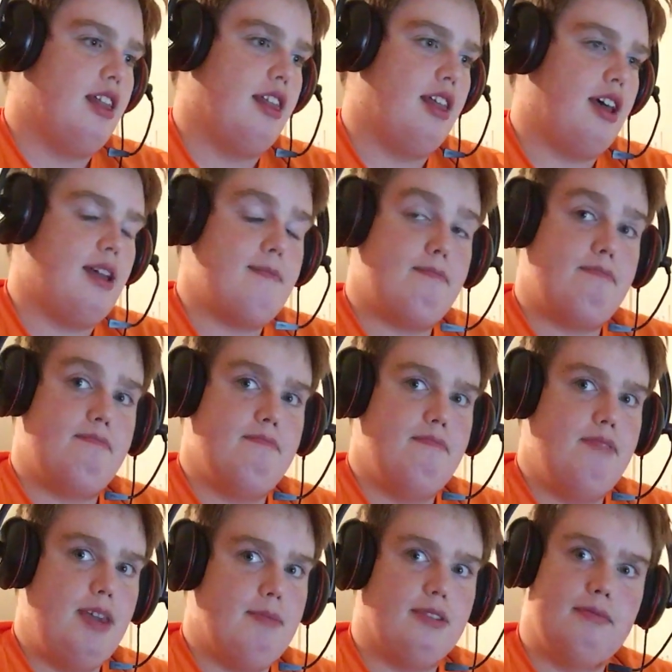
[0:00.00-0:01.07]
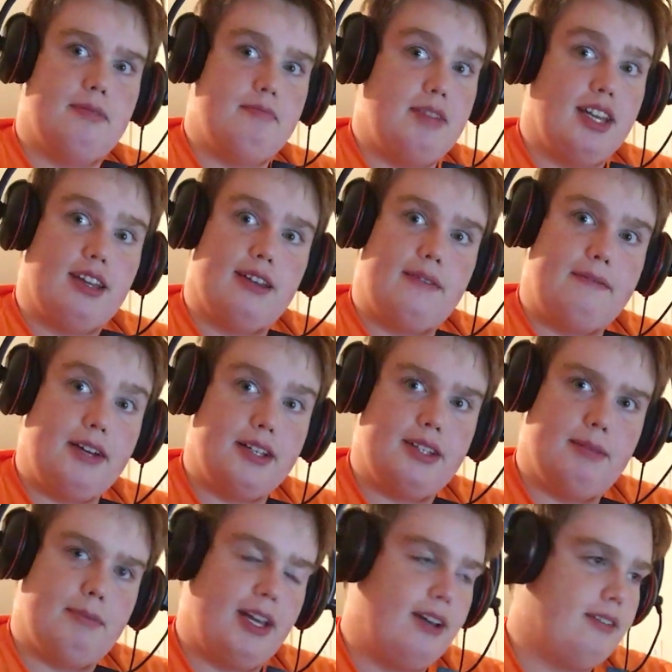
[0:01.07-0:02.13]
that people have been making a fuss
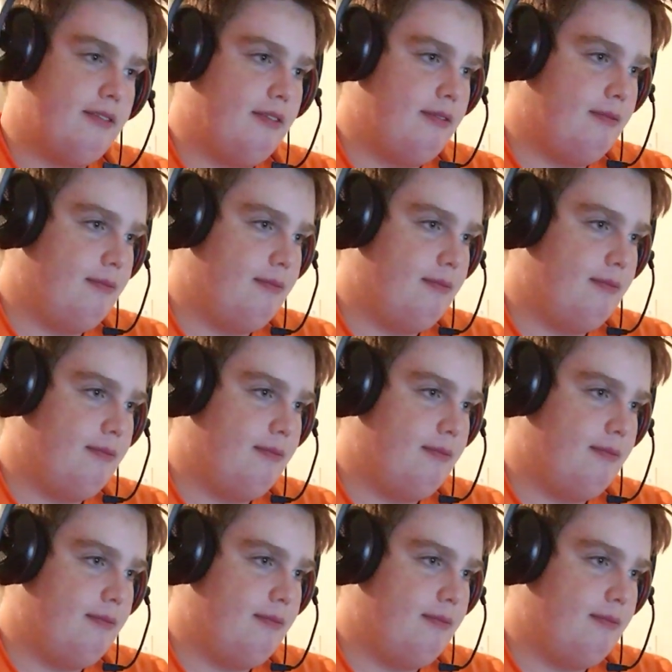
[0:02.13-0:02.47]
about.